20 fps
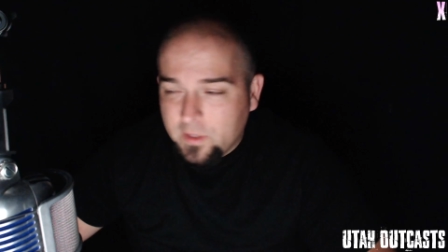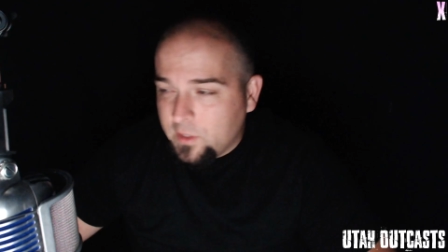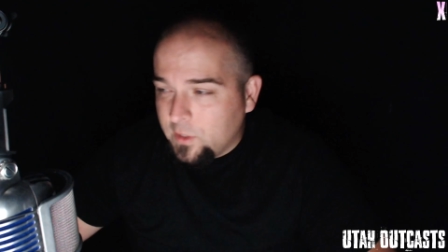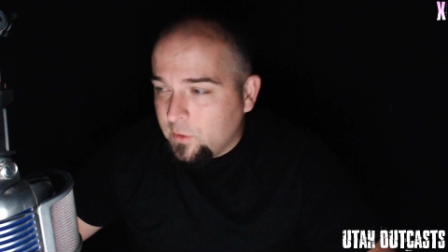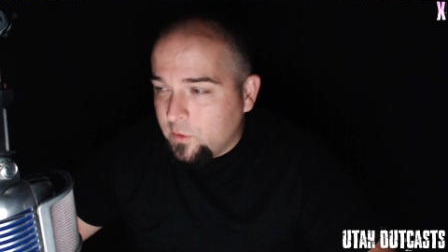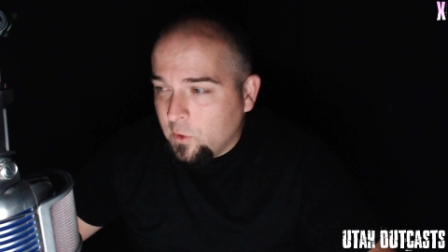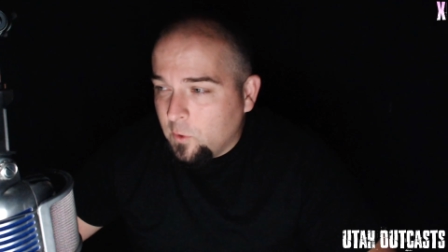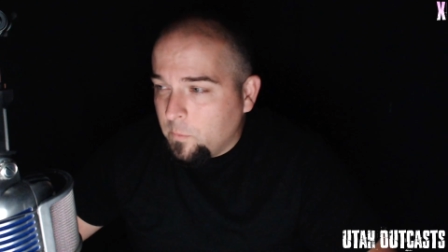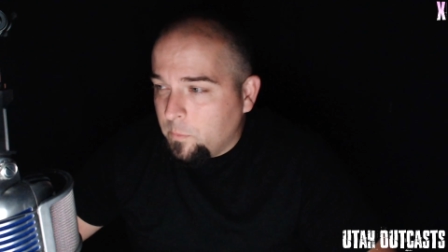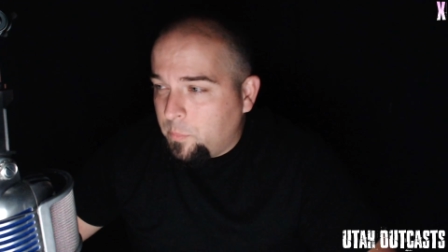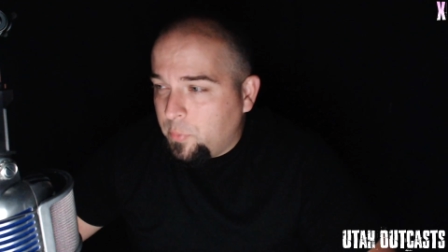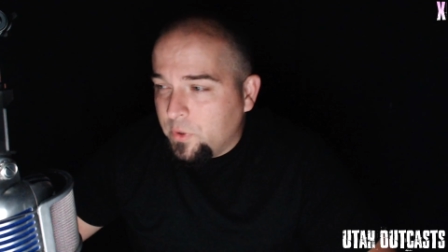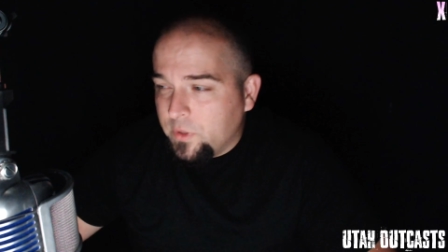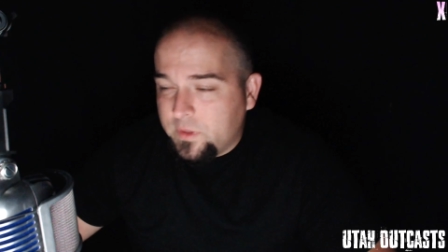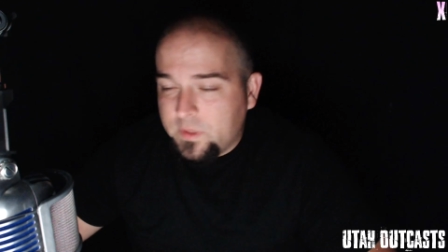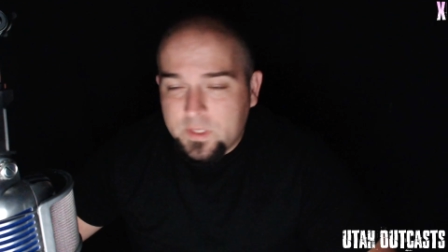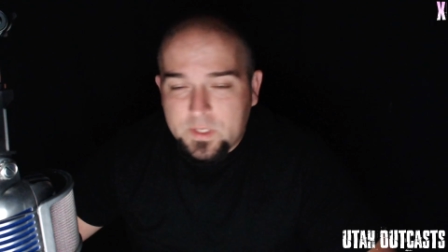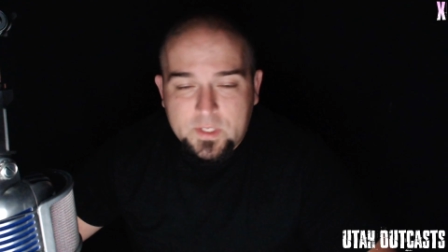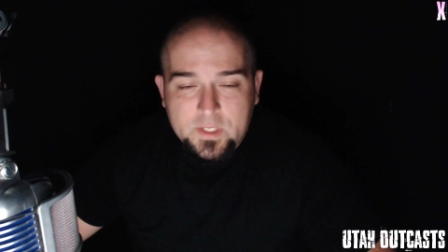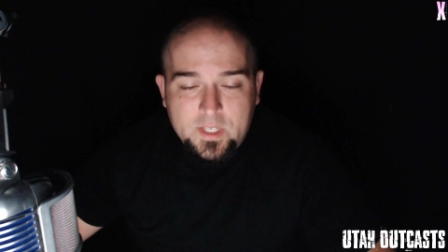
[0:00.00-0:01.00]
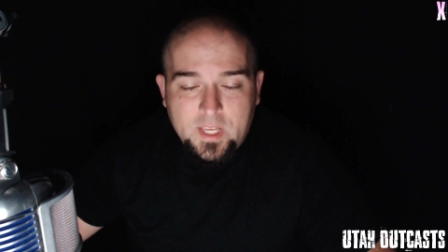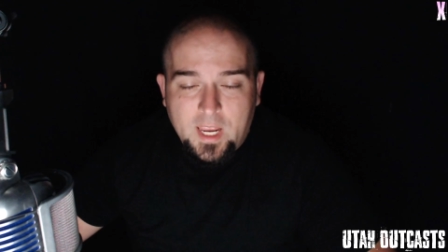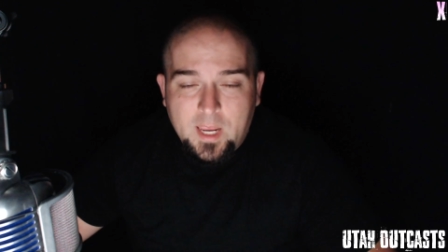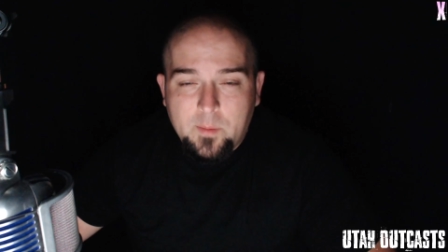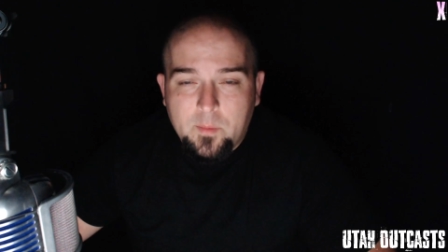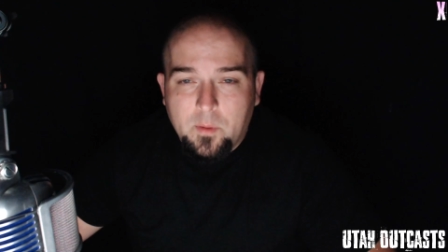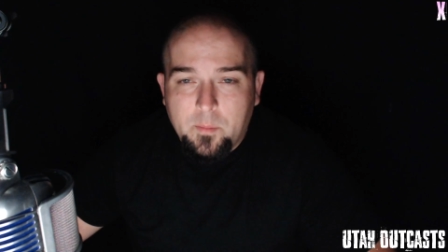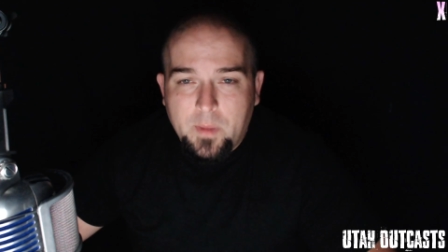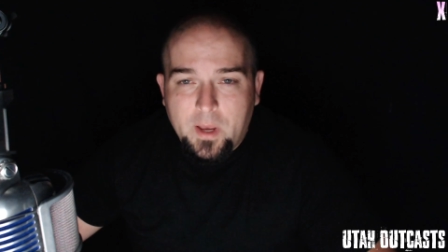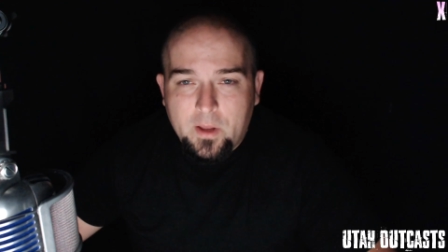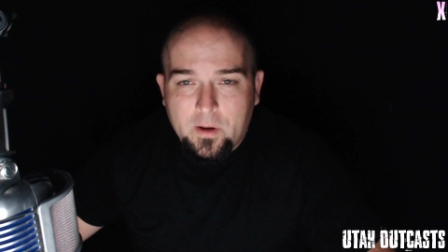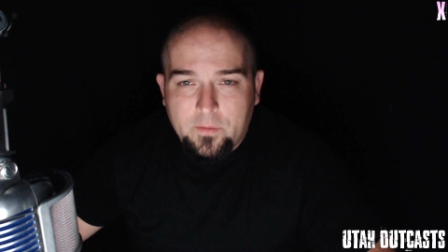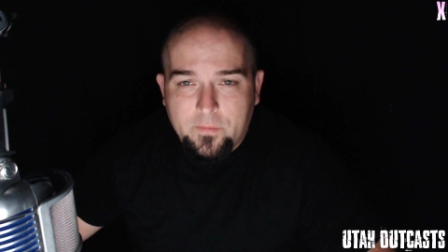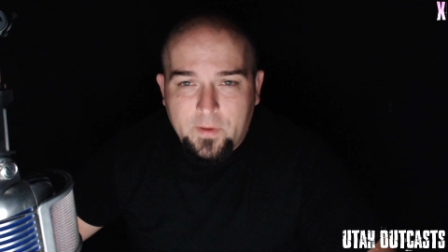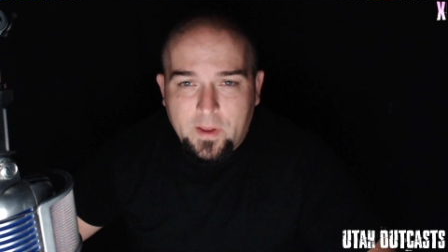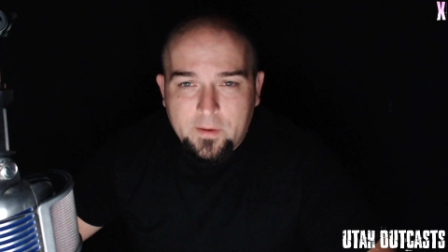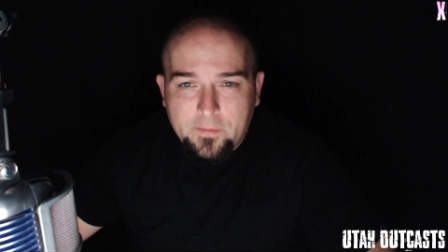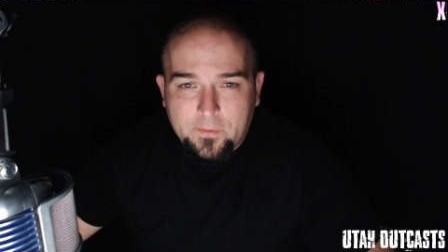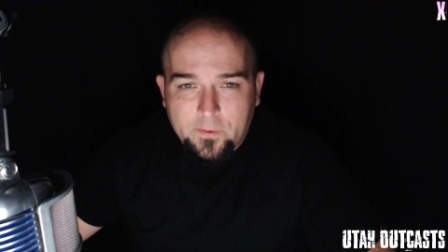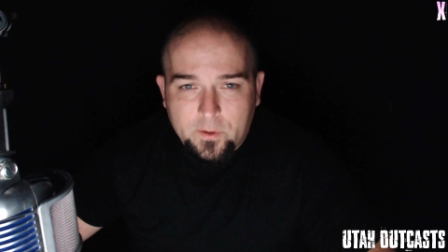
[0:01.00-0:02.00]
You don't put the same amount
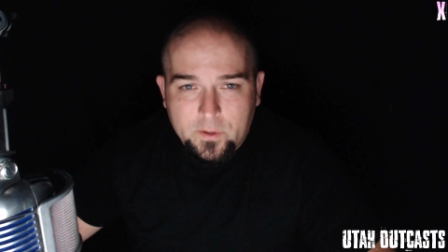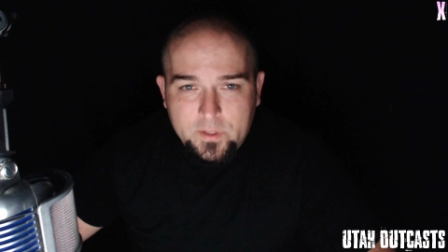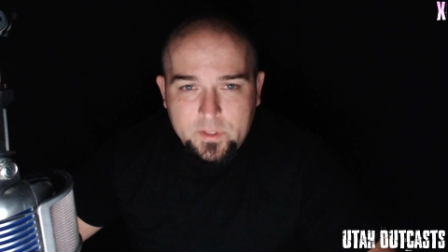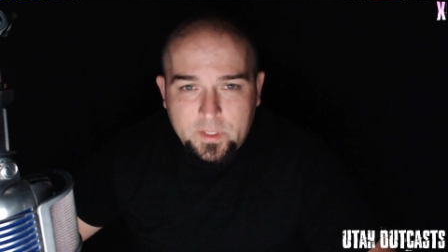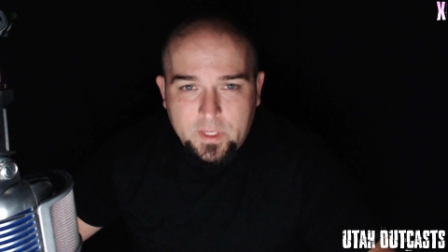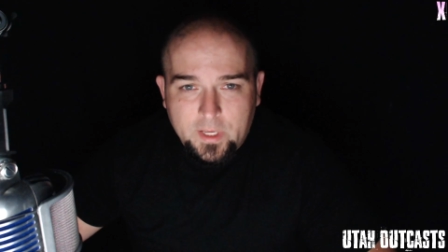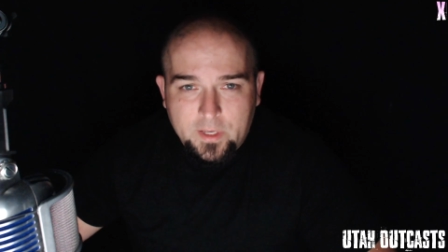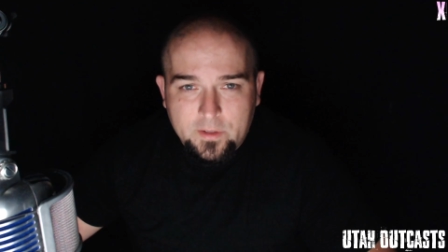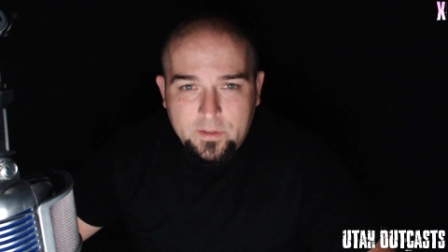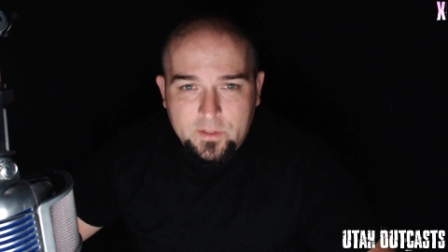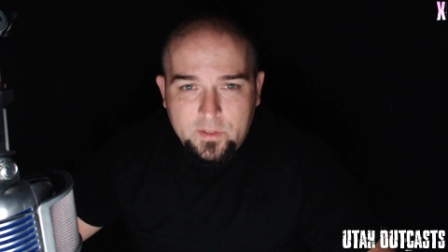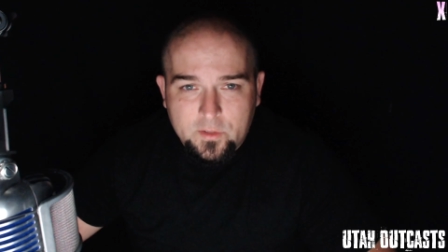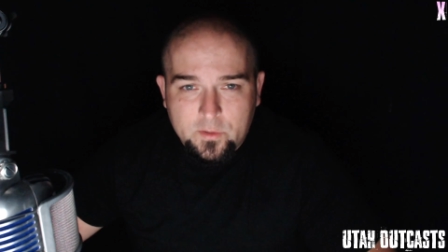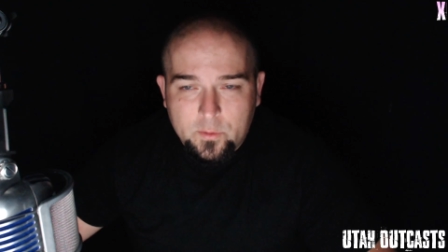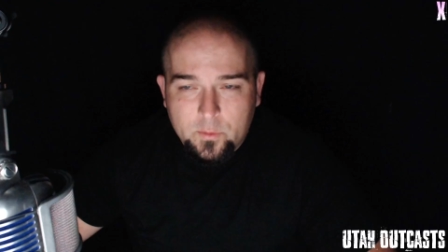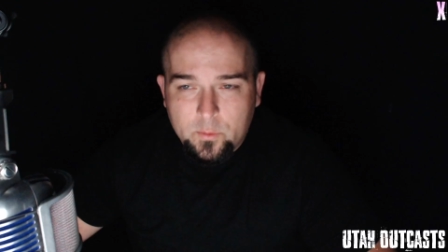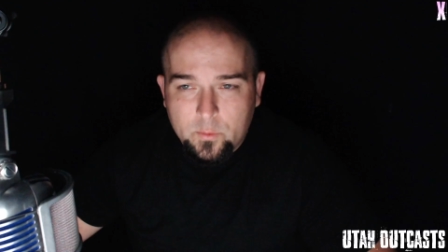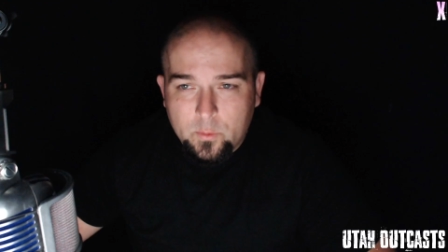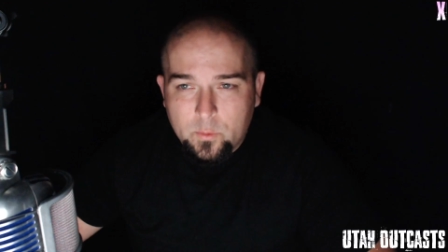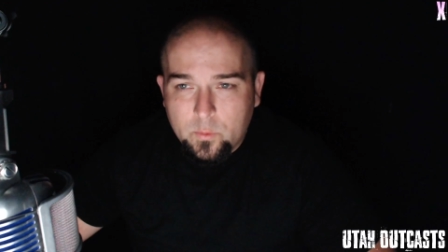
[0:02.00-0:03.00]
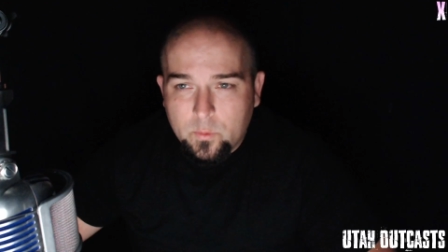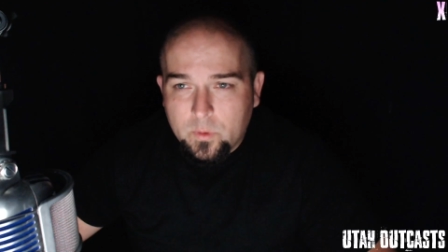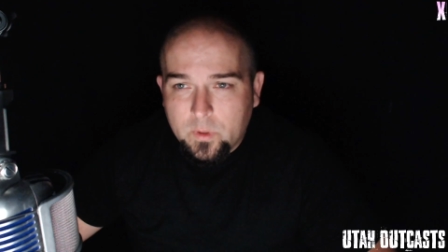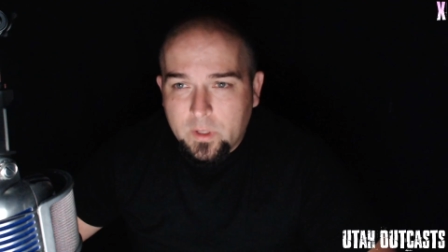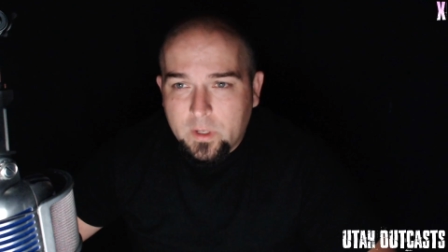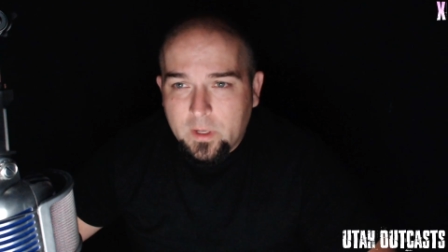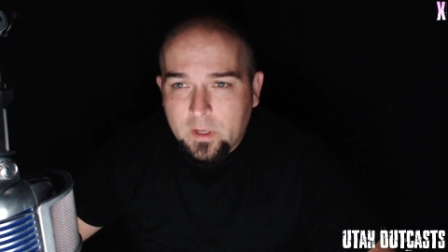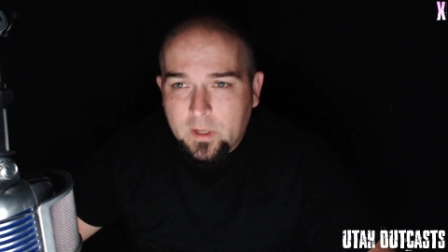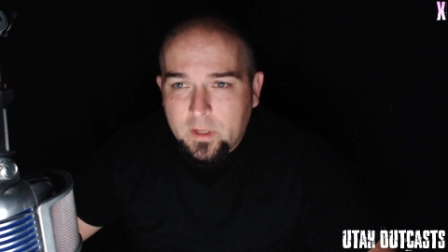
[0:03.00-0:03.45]
of effort into